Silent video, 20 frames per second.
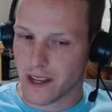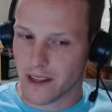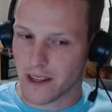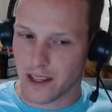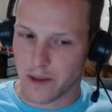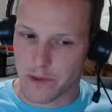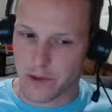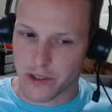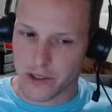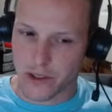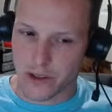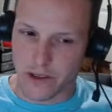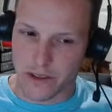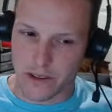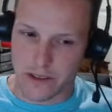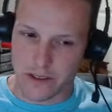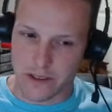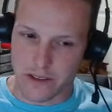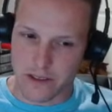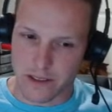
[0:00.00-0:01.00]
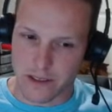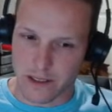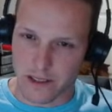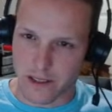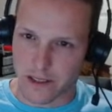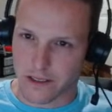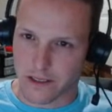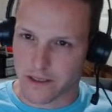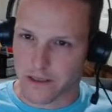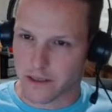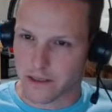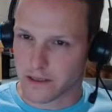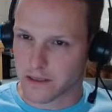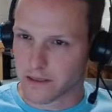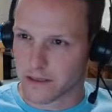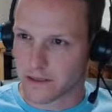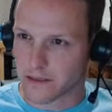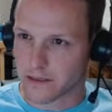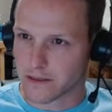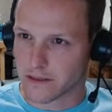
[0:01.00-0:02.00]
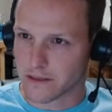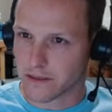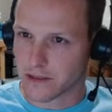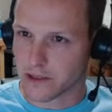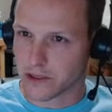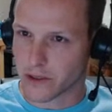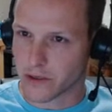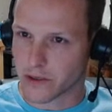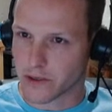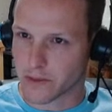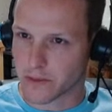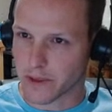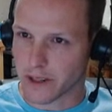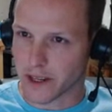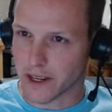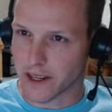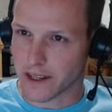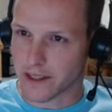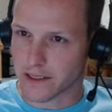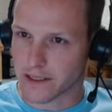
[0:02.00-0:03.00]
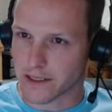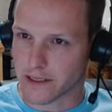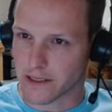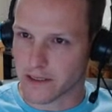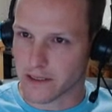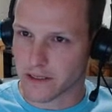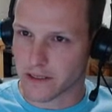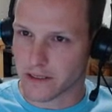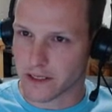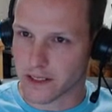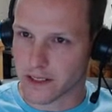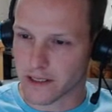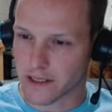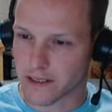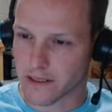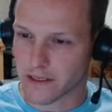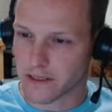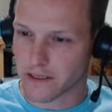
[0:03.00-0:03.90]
Let me show you this. Show some guys here in a second.